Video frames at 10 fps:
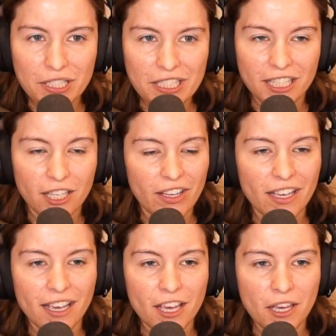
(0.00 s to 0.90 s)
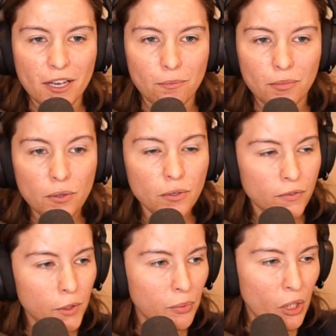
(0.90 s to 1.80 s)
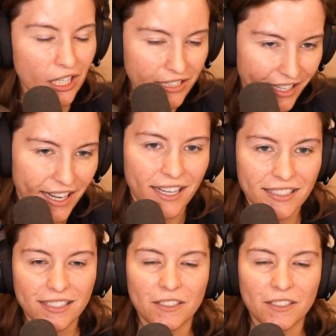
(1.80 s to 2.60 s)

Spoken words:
to giving a beautiful broadcast